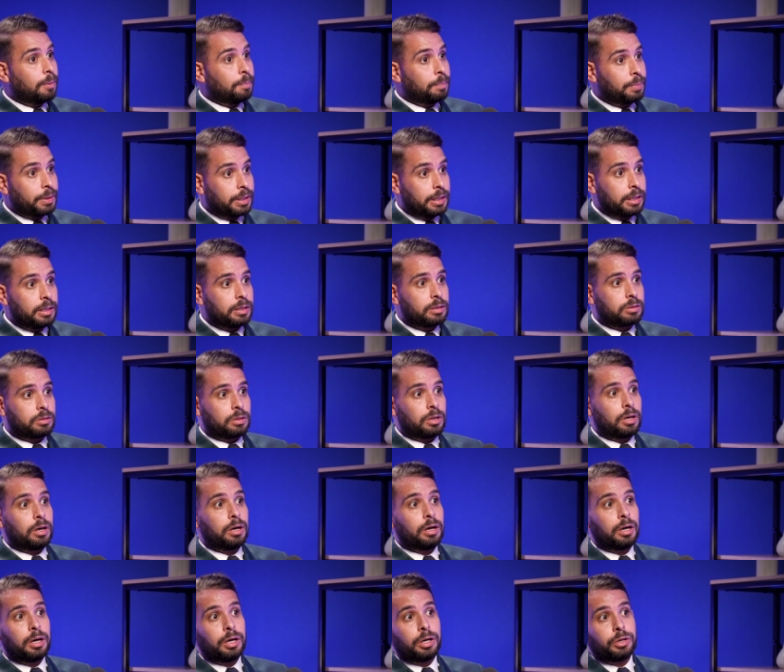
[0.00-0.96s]
companies
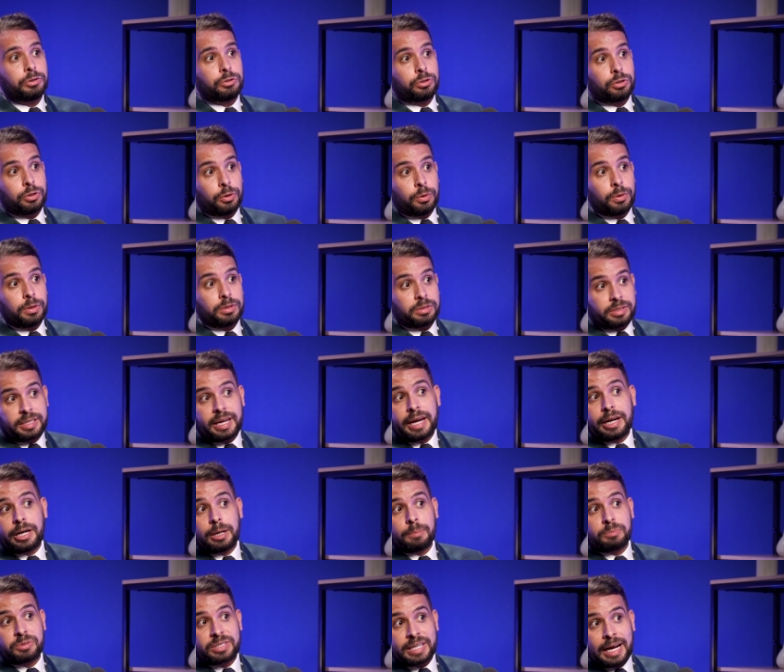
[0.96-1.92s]
that are
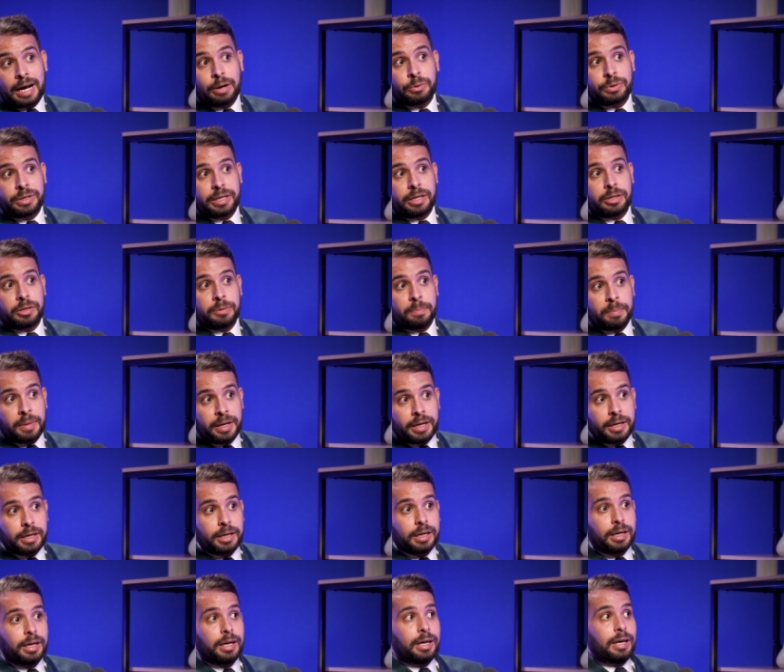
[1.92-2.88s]
setting up Saudi at the
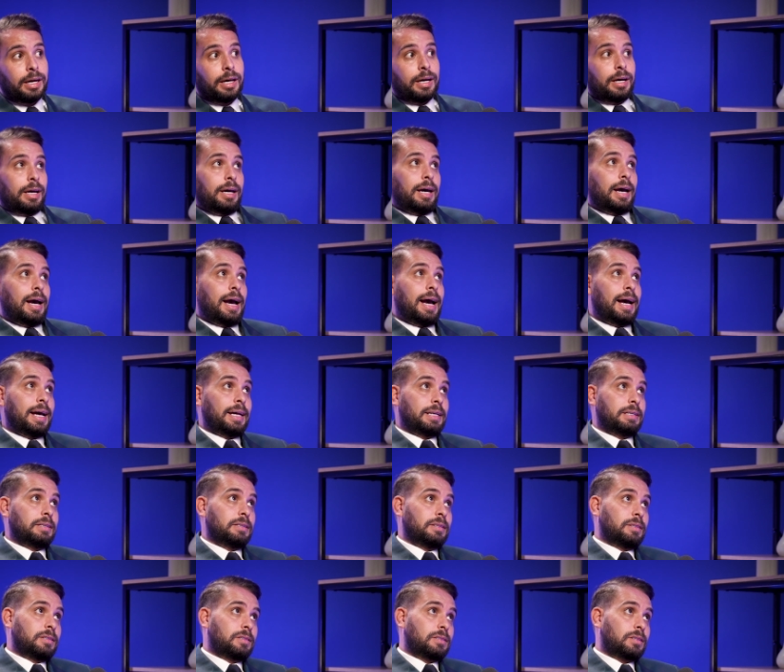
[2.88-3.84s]
minute,
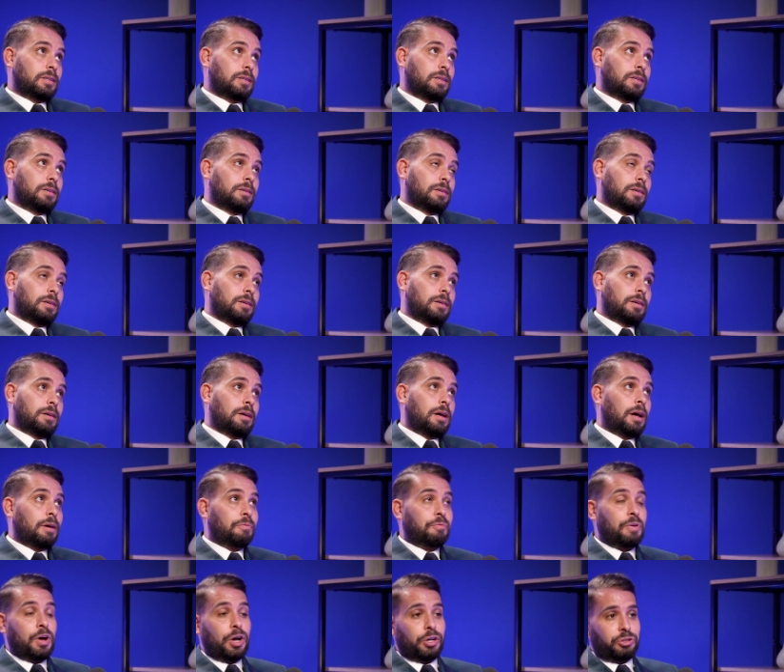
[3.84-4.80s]
and
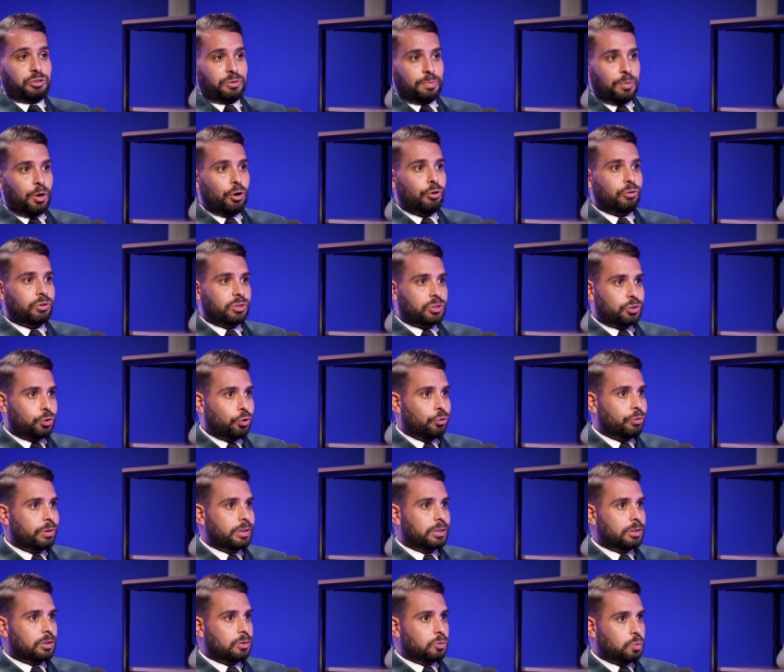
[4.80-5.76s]
I've heard some horror
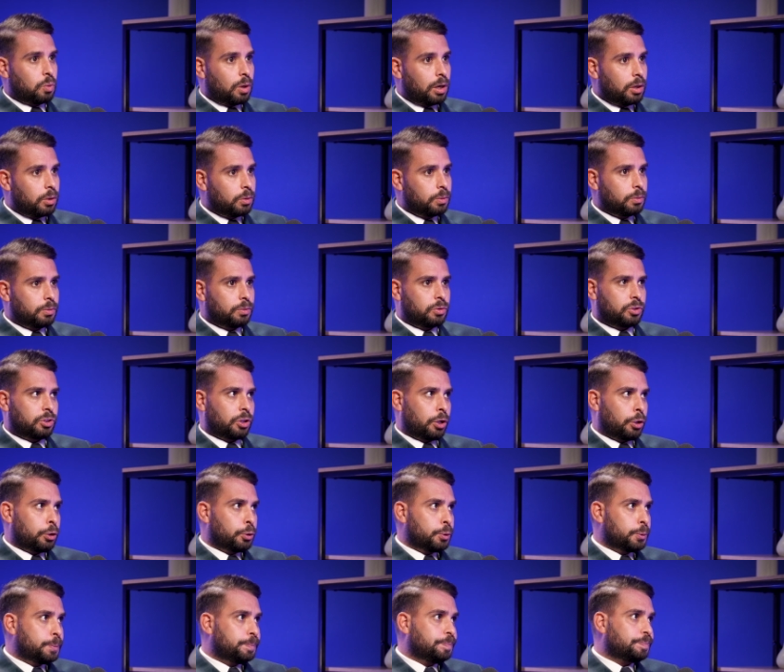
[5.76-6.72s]
stories as well.
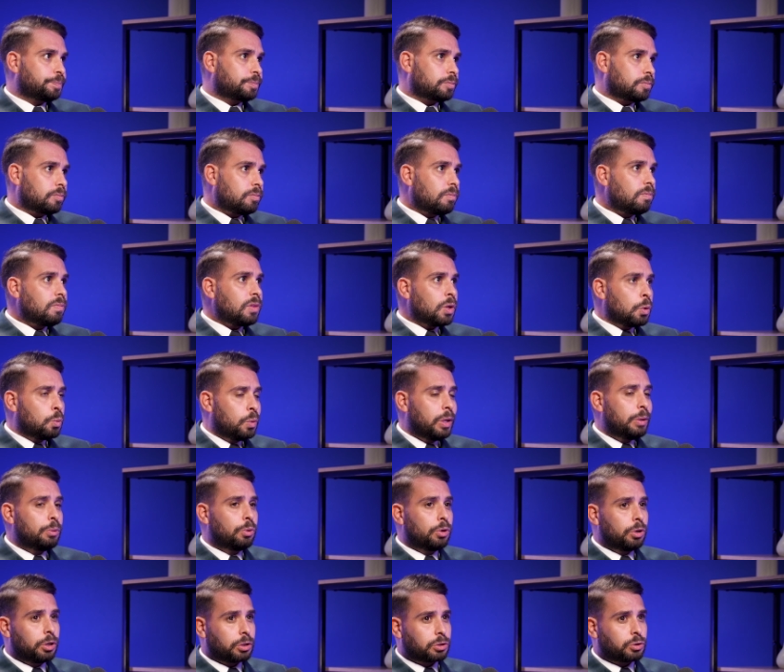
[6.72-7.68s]
So we
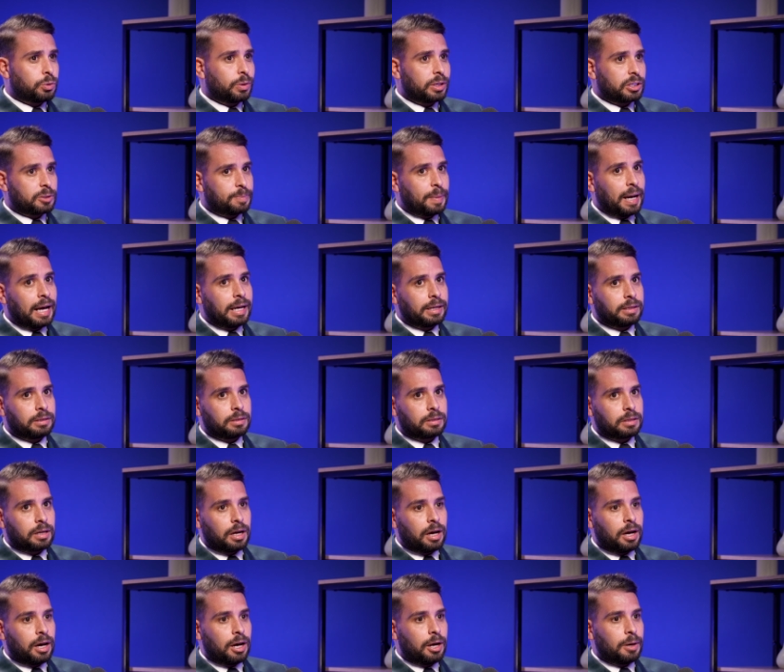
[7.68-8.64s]
will look to expand
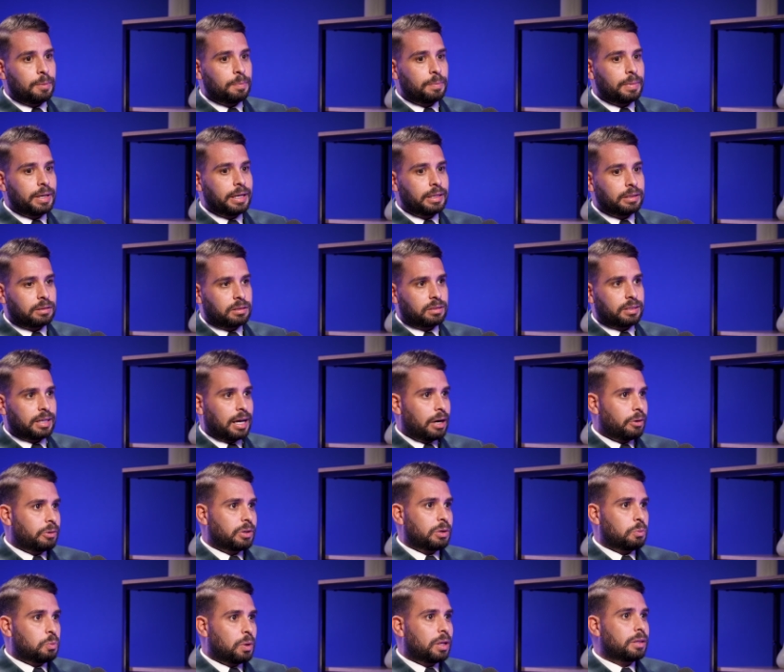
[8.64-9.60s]
into
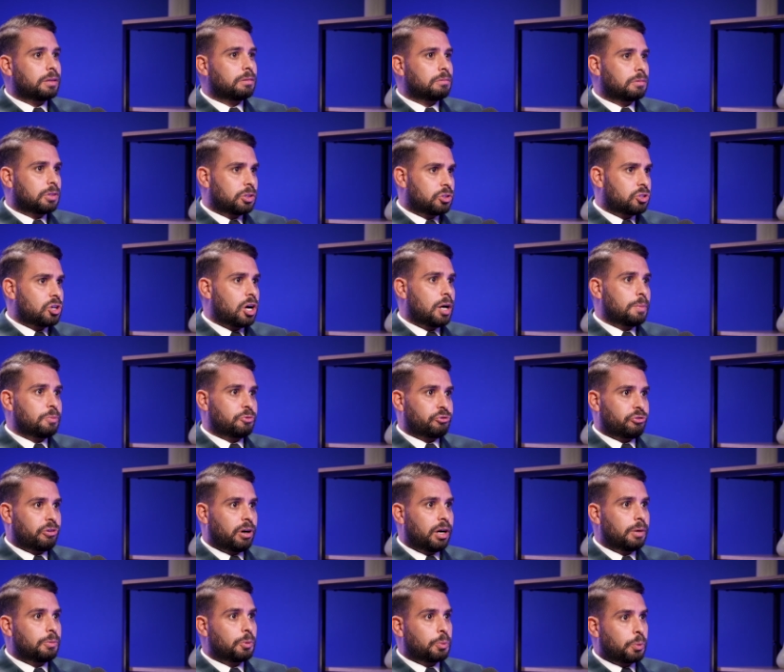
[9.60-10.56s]
Saudi when the time's
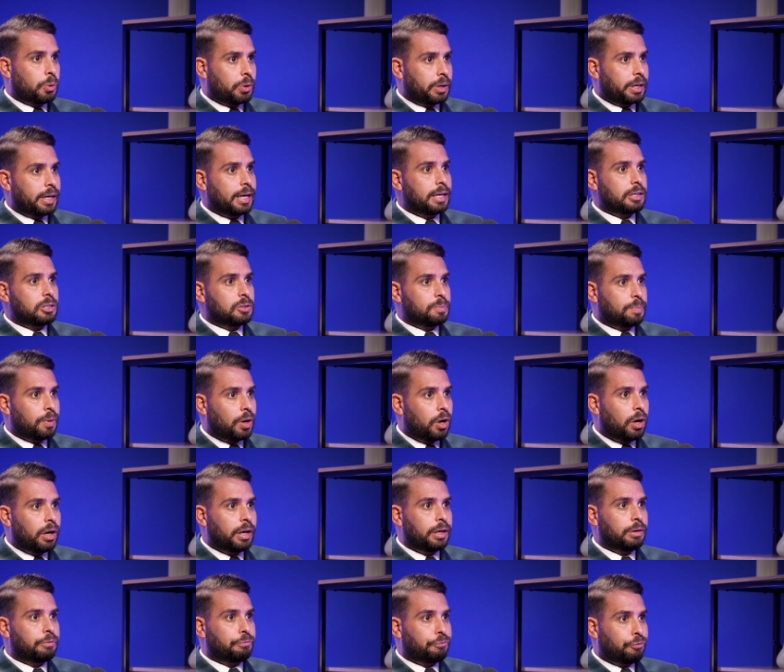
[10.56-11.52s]
right. We want to get
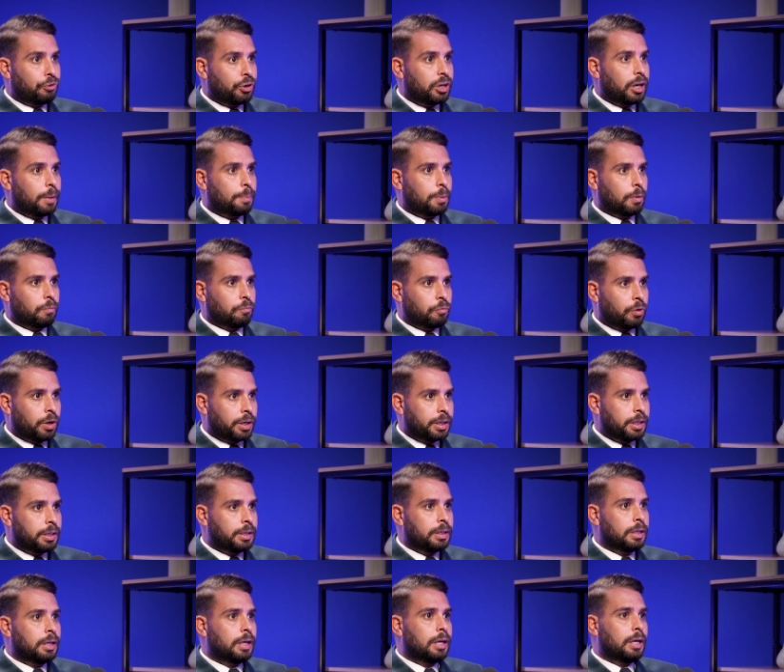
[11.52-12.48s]
Dubai fully up and
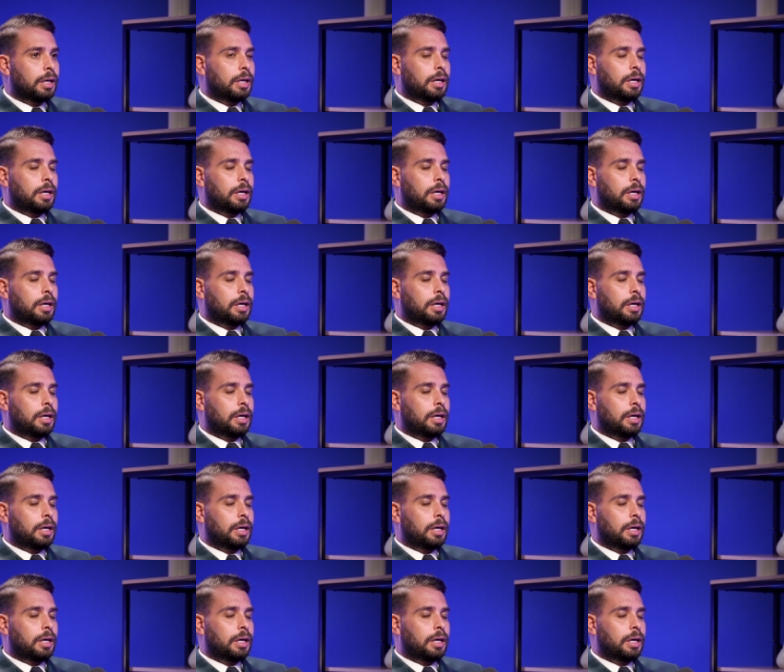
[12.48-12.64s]
running